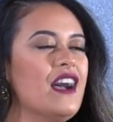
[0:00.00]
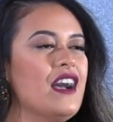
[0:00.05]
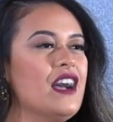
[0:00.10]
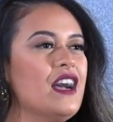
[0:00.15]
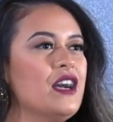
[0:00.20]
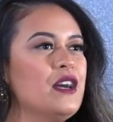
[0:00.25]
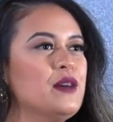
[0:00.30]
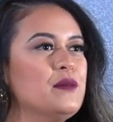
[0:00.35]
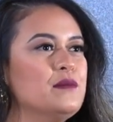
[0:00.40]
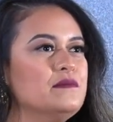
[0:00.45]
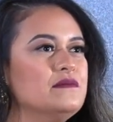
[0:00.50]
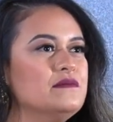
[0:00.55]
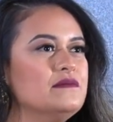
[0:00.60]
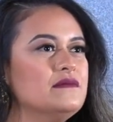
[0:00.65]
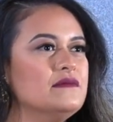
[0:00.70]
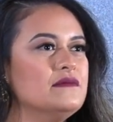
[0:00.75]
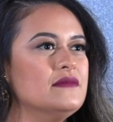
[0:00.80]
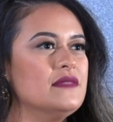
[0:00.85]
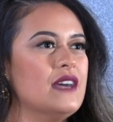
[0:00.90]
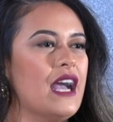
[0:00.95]
And
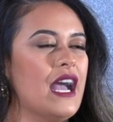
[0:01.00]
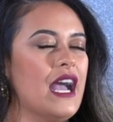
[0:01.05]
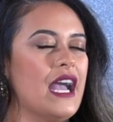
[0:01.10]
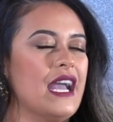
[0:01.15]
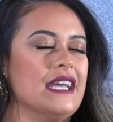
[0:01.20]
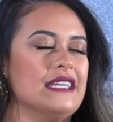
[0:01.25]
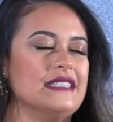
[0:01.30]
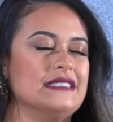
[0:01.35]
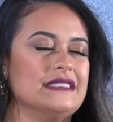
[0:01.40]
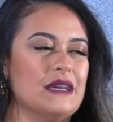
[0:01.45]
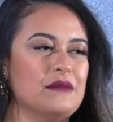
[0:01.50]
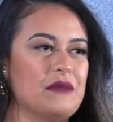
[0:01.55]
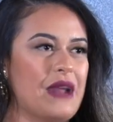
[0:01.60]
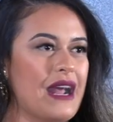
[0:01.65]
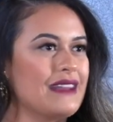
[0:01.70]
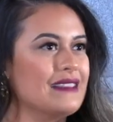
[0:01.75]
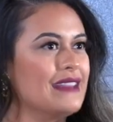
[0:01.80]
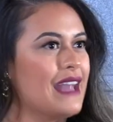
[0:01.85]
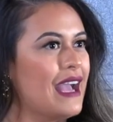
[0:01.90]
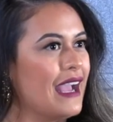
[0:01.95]
I'm
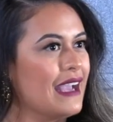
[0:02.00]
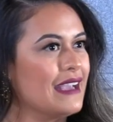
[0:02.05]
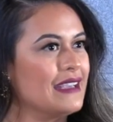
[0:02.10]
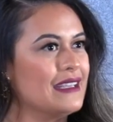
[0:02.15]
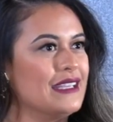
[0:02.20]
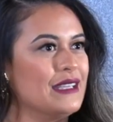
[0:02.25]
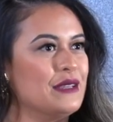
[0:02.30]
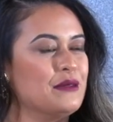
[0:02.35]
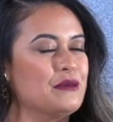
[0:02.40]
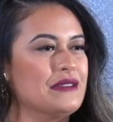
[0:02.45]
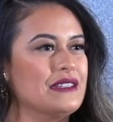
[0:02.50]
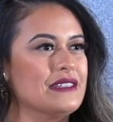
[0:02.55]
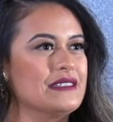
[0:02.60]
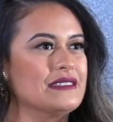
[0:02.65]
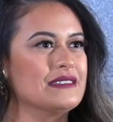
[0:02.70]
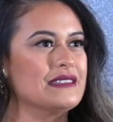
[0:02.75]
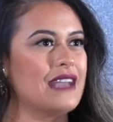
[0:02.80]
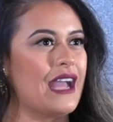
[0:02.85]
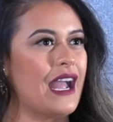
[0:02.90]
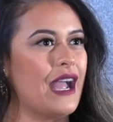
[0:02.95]
not going to lie, he was...